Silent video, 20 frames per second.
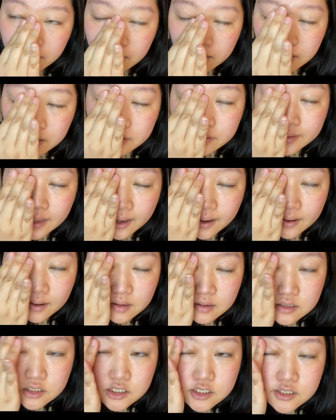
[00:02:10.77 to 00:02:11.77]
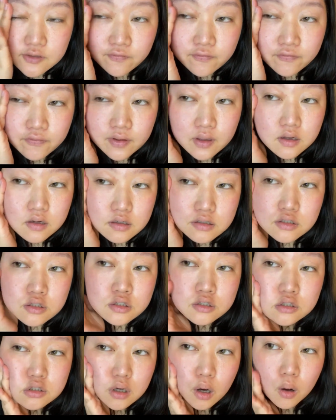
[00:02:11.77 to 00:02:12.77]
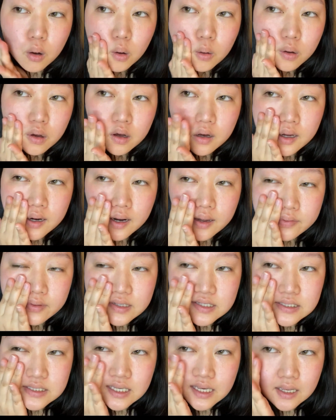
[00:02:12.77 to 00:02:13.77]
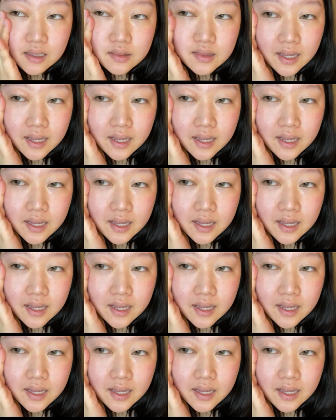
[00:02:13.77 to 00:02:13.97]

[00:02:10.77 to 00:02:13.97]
And that just feels so good on the skin.